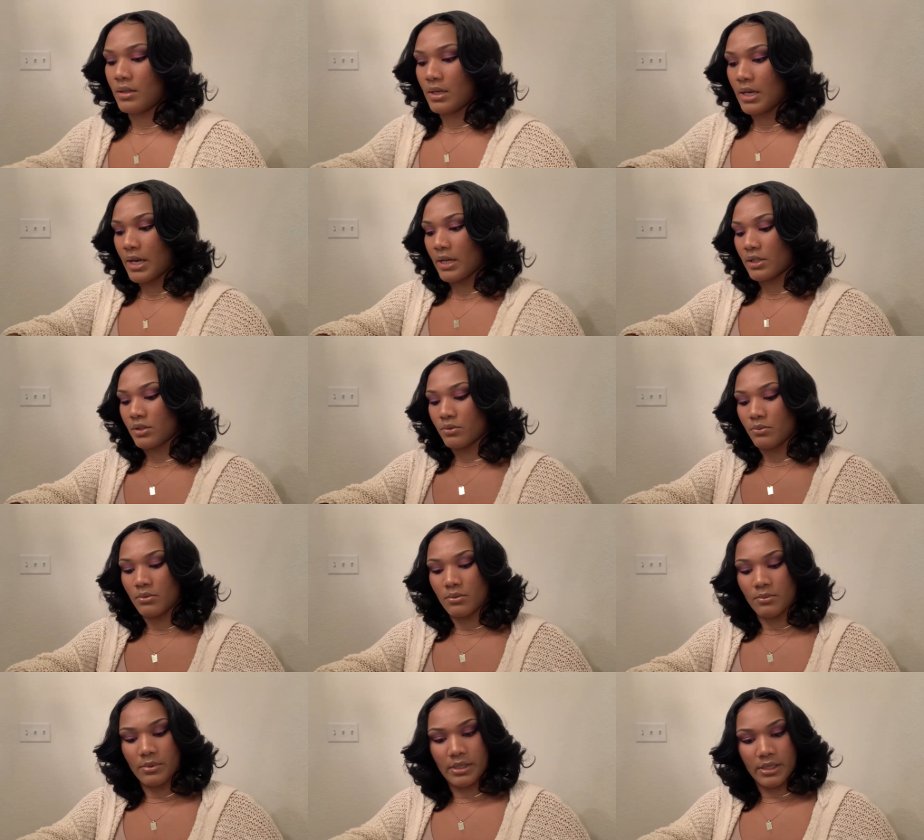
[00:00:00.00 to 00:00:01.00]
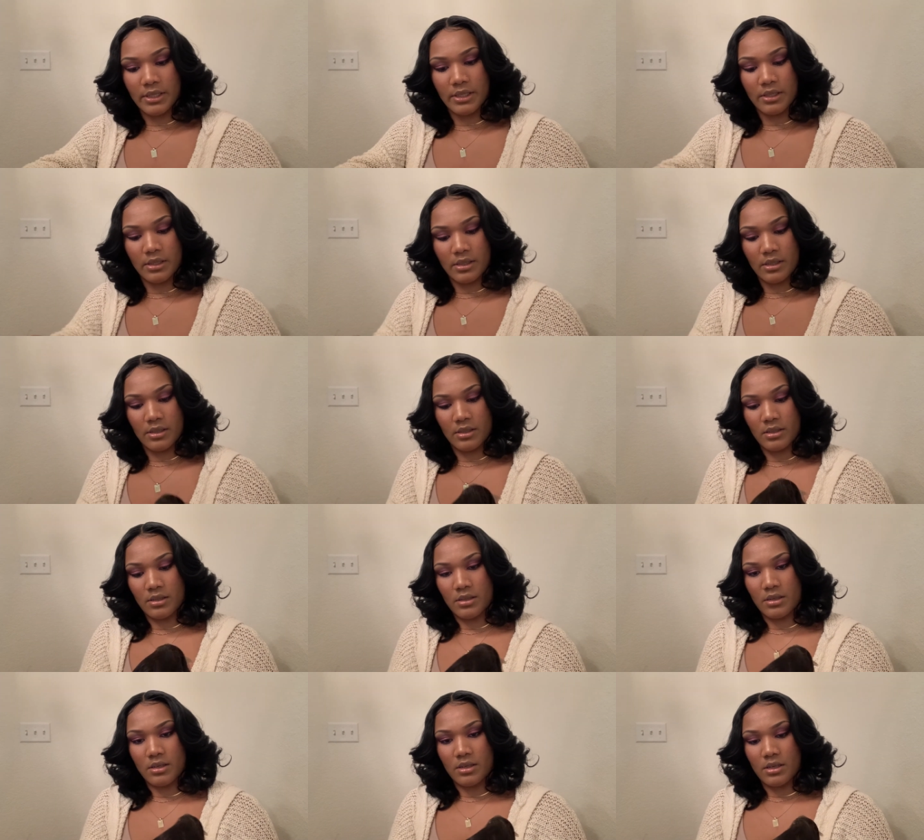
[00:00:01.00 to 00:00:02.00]
actual wig.
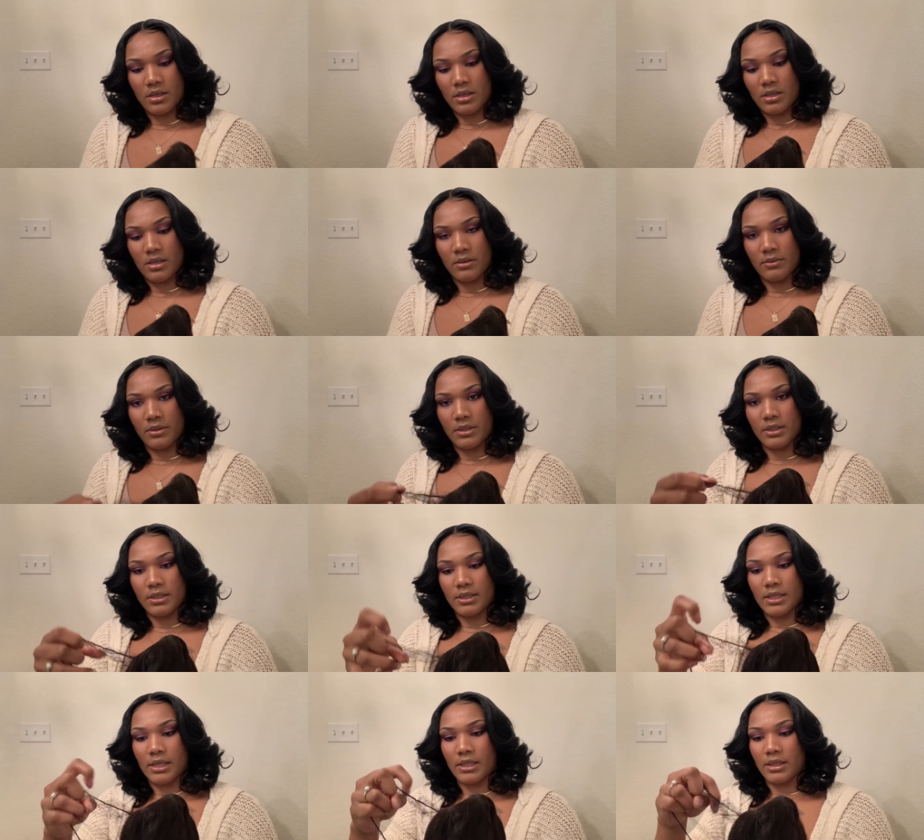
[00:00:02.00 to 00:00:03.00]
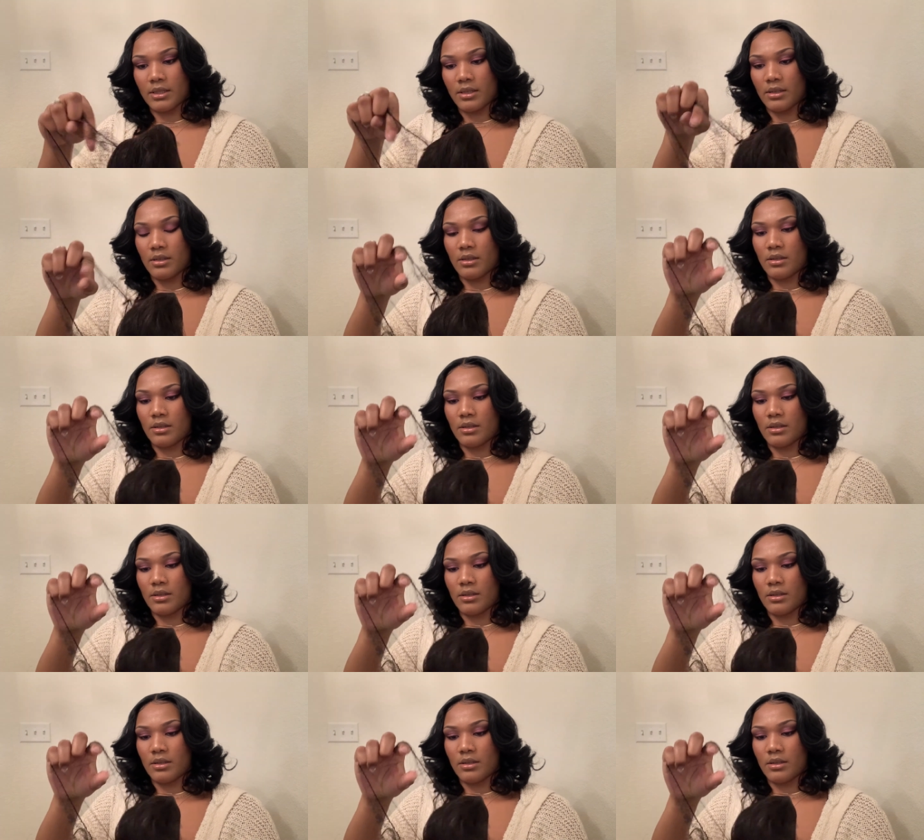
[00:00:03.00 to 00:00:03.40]
I'll just take the